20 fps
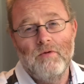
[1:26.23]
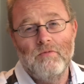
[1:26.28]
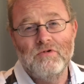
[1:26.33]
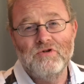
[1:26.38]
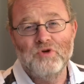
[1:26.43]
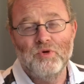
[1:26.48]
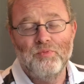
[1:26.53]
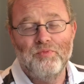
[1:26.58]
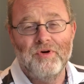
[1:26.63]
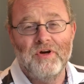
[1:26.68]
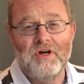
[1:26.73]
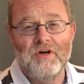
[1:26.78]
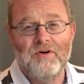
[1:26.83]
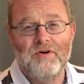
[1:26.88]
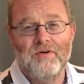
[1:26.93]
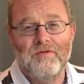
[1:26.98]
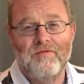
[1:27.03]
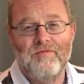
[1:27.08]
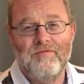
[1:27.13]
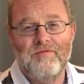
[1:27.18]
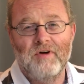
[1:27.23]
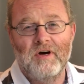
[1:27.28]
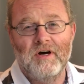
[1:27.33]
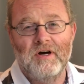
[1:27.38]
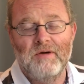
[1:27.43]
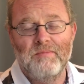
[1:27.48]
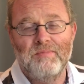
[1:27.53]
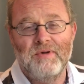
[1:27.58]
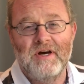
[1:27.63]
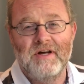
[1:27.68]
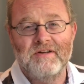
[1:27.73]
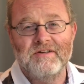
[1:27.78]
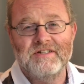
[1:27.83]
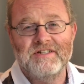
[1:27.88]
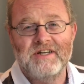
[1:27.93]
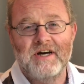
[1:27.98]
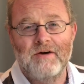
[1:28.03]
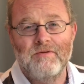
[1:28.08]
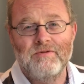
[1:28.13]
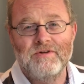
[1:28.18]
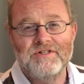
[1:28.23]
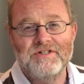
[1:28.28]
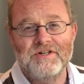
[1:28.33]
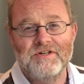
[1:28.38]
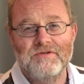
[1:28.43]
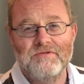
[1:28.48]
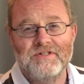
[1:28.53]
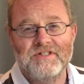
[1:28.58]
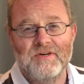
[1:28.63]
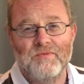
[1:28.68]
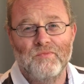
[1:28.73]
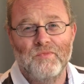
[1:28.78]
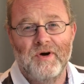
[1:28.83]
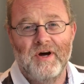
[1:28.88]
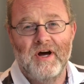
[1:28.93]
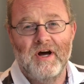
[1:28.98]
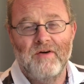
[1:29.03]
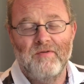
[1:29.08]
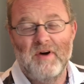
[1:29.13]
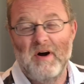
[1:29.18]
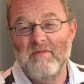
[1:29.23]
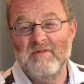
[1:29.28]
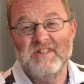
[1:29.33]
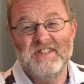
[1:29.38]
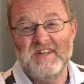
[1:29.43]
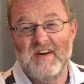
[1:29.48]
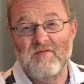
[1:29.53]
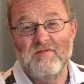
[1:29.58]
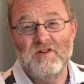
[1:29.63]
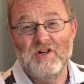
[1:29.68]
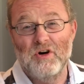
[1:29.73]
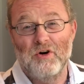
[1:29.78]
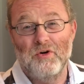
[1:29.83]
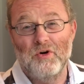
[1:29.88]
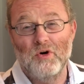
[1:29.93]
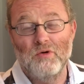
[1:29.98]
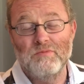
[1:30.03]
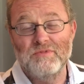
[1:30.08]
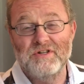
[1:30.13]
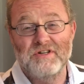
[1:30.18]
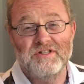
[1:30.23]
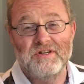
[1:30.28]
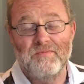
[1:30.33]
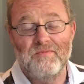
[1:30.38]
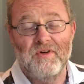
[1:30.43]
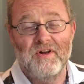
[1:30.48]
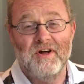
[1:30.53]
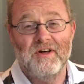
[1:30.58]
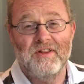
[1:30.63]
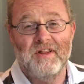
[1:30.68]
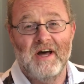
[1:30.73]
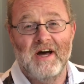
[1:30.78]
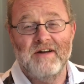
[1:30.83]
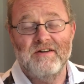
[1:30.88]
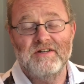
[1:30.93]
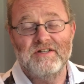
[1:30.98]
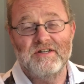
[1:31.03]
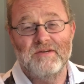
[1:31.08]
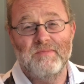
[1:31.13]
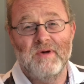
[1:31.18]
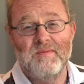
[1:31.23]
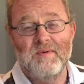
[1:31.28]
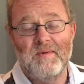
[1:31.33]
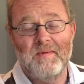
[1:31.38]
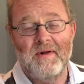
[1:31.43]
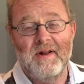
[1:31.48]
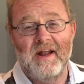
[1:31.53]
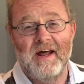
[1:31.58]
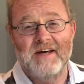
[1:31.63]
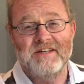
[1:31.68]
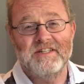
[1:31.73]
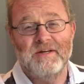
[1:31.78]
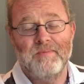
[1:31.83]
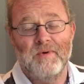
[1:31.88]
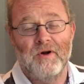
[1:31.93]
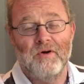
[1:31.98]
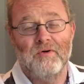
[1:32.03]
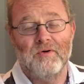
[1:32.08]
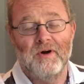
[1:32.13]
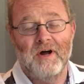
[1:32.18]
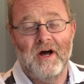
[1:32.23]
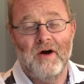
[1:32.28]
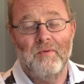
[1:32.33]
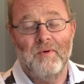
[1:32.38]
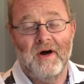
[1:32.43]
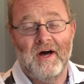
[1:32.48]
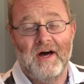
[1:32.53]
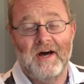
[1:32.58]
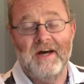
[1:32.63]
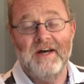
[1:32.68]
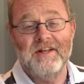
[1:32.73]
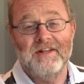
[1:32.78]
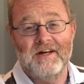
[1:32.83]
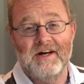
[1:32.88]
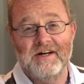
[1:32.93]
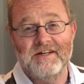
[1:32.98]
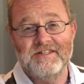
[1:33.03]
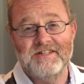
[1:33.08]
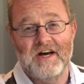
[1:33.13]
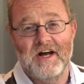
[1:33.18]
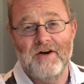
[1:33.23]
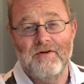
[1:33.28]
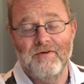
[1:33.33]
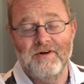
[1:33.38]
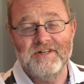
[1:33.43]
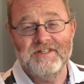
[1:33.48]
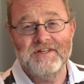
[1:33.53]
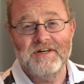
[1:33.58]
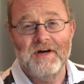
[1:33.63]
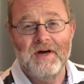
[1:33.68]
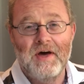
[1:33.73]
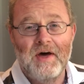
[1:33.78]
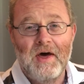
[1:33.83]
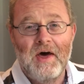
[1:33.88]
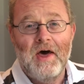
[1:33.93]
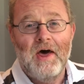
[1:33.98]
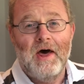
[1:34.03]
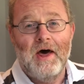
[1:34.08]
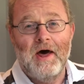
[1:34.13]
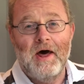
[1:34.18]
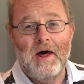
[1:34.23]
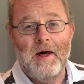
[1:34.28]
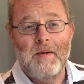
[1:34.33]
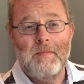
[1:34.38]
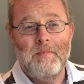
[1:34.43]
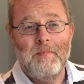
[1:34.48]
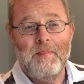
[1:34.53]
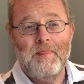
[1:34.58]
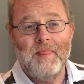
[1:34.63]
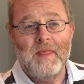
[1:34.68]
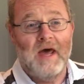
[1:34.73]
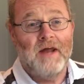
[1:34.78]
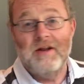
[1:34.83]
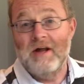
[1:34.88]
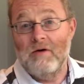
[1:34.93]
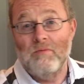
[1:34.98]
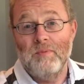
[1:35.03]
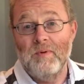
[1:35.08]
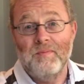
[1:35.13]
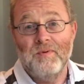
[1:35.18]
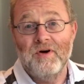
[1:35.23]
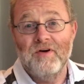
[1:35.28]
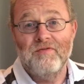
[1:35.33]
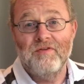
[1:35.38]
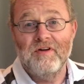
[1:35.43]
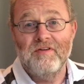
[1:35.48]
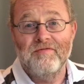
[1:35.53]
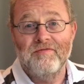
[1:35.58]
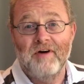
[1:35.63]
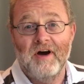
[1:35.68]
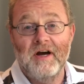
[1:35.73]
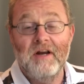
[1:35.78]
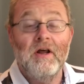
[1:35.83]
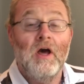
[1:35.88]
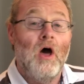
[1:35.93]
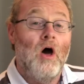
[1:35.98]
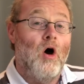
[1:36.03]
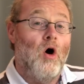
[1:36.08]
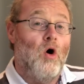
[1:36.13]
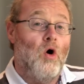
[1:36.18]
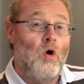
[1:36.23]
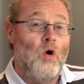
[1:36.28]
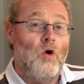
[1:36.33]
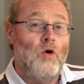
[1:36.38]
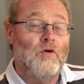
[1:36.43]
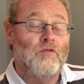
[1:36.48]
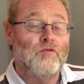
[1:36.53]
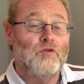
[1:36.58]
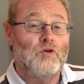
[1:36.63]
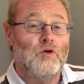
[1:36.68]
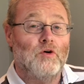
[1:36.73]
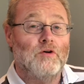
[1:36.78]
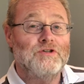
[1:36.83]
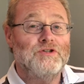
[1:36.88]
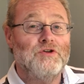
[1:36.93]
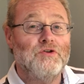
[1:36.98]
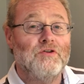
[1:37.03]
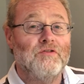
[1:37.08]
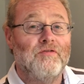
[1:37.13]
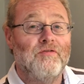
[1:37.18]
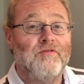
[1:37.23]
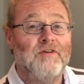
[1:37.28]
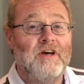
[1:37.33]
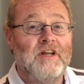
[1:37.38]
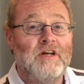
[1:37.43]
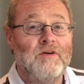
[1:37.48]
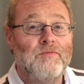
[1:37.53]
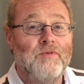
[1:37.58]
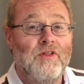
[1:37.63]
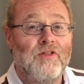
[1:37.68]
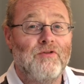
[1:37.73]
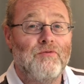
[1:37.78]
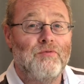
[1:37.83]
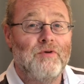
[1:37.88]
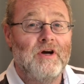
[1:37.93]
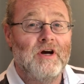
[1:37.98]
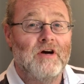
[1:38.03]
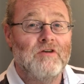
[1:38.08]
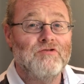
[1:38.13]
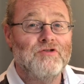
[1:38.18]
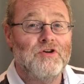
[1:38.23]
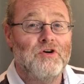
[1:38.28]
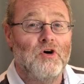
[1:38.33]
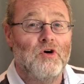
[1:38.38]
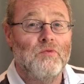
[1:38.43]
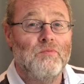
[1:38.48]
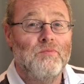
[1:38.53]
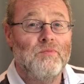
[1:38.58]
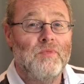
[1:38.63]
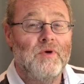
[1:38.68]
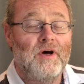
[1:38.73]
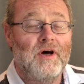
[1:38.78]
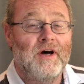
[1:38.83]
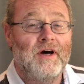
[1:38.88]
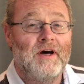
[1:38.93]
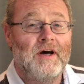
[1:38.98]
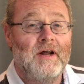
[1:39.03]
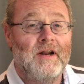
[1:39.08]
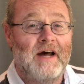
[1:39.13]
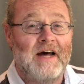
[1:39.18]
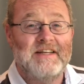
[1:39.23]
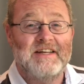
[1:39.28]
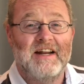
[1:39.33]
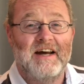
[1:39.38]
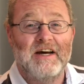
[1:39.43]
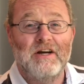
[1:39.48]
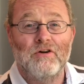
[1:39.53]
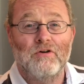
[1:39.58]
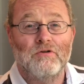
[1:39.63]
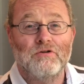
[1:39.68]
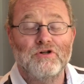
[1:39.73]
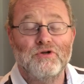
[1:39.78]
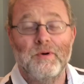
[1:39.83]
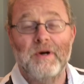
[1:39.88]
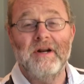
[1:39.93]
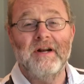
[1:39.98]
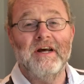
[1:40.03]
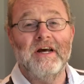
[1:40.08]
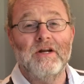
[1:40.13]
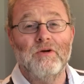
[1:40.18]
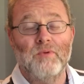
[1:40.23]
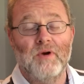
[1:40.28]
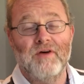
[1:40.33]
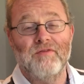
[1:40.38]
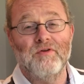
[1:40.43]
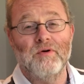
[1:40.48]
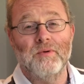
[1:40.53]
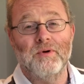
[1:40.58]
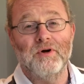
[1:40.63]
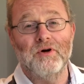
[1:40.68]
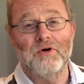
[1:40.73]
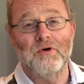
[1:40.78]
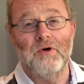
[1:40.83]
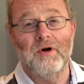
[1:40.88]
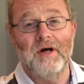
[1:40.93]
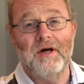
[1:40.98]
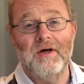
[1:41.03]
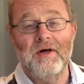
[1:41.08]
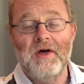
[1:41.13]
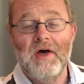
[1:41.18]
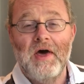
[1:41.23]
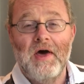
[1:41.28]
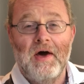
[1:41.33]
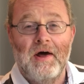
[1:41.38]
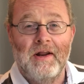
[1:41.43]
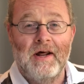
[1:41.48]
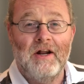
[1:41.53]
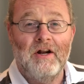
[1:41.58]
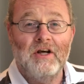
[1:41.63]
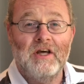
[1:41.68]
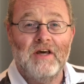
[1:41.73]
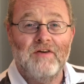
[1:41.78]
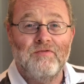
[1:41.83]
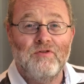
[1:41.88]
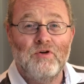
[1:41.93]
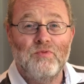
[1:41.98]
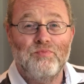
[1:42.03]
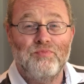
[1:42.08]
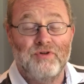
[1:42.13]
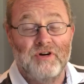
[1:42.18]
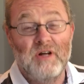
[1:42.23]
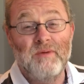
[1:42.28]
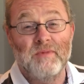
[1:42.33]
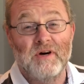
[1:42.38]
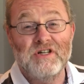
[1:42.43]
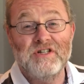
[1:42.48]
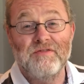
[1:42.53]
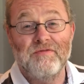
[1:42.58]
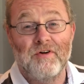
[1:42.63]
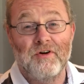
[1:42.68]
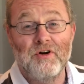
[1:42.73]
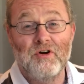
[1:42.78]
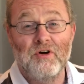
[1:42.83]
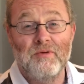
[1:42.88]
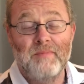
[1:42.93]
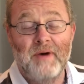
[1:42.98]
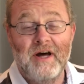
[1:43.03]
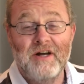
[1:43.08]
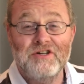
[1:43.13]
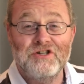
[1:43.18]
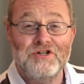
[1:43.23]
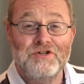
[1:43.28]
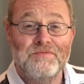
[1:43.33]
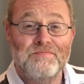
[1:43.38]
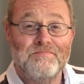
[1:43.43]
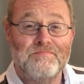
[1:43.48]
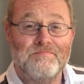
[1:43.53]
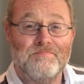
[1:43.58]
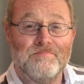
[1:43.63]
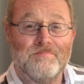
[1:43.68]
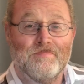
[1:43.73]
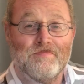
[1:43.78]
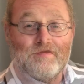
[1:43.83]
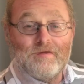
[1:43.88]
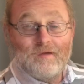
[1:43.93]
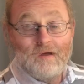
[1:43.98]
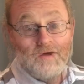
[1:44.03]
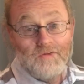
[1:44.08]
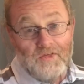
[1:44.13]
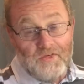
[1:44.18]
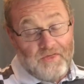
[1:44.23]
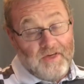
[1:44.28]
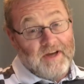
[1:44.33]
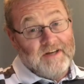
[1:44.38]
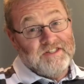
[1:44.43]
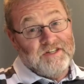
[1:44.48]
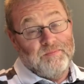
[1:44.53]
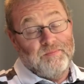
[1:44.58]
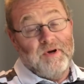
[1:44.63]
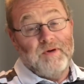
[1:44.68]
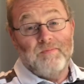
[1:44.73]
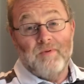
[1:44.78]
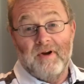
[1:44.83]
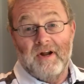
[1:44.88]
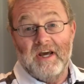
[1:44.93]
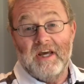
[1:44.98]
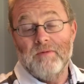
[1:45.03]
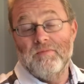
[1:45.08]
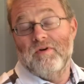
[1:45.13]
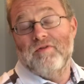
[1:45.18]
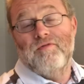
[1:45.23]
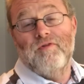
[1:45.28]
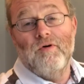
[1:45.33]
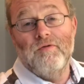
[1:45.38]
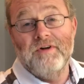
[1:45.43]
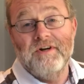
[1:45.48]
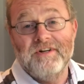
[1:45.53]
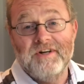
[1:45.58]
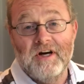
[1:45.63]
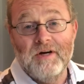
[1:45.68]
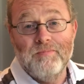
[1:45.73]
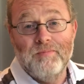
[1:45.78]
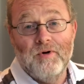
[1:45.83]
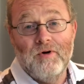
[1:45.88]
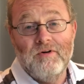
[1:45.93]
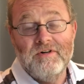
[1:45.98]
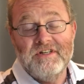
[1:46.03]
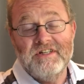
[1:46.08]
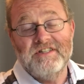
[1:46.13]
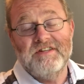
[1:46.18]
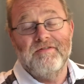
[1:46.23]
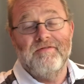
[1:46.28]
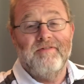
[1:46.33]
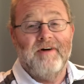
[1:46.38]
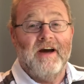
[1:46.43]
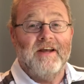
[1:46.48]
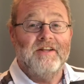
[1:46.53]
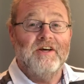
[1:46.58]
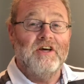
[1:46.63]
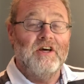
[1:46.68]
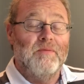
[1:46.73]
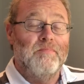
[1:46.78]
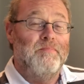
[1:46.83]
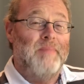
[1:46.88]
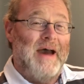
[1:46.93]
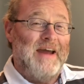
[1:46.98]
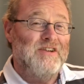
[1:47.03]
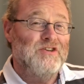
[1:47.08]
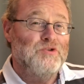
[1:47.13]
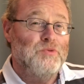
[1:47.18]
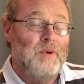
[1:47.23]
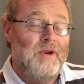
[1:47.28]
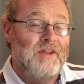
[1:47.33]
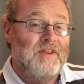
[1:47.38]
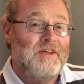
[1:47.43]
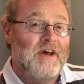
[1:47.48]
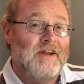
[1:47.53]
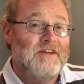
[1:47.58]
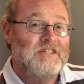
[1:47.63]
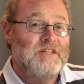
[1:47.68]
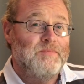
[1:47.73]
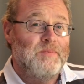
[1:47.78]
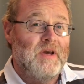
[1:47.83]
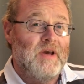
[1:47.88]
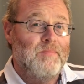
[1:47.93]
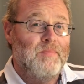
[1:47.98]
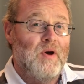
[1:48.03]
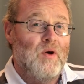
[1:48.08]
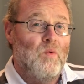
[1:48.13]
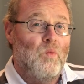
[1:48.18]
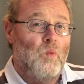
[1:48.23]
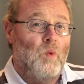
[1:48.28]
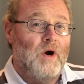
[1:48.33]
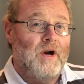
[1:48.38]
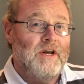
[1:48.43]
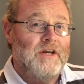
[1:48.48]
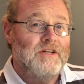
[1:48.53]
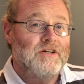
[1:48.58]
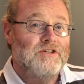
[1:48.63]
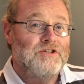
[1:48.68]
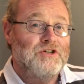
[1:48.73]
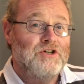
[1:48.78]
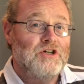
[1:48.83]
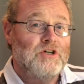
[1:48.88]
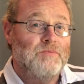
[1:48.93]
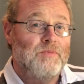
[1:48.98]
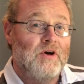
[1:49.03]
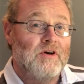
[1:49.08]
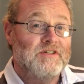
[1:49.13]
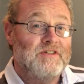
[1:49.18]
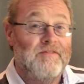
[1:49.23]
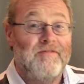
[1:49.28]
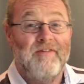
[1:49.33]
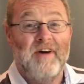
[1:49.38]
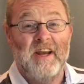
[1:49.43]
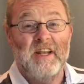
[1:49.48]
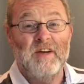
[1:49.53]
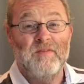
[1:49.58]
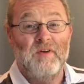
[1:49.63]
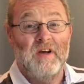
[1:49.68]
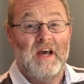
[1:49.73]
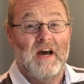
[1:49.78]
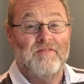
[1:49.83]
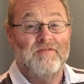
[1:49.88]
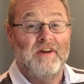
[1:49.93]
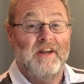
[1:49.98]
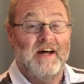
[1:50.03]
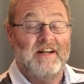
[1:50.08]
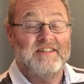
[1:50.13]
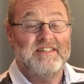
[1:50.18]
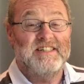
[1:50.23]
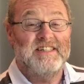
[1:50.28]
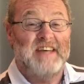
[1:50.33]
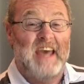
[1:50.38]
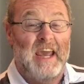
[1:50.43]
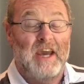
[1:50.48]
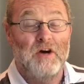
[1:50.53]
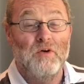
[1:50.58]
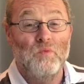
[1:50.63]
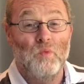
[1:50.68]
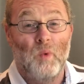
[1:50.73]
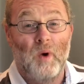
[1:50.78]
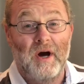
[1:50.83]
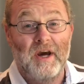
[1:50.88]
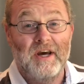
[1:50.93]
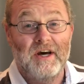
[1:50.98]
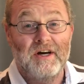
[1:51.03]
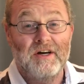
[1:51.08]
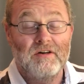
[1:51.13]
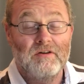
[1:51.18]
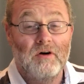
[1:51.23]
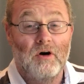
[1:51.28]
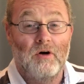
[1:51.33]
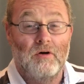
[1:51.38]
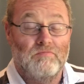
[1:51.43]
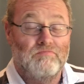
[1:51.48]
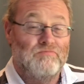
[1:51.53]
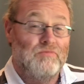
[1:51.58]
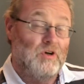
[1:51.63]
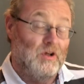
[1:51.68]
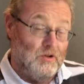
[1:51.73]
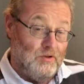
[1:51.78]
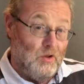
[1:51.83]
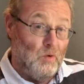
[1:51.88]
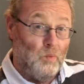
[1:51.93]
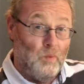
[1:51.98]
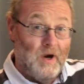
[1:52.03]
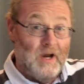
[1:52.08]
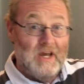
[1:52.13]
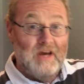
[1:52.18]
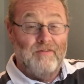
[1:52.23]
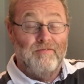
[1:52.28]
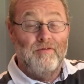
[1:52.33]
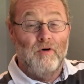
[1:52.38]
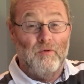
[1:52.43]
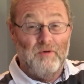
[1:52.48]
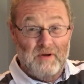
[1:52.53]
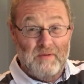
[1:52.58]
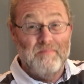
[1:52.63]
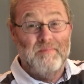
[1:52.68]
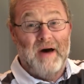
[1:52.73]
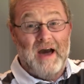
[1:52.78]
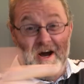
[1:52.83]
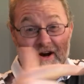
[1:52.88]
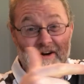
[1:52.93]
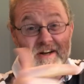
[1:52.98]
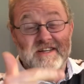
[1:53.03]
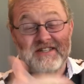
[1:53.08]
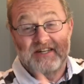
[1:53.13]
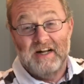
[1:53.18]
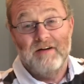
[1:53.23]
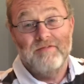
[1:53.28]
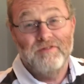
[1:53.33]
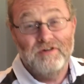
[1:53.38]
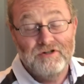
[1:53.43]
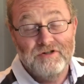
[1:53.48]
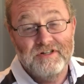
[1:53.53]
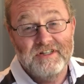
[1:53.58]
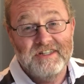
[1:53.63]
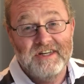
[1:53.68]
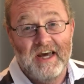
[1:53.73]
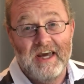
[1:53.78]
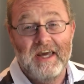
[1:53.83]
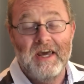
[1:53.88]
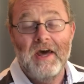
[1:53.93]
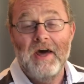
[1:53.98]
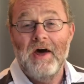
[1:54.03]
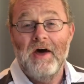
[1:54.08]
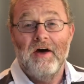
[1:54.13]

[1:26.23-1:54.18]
which will bring your impedance down to somewhere around 70 odd ohms or something like that, or maybe a bit less depending on how high the antenna is, and that would be perfectly fine. Or of course you could feed it with 300 ohm ladder line or twin lead, whatever you want to call it, and that will give you pretty much a very good match. Other things that people like about folded dipoles is the fact that your bandwidth tends to be a bit wider too, because effectively having that second wire, or the wire folding back on itself, I should say,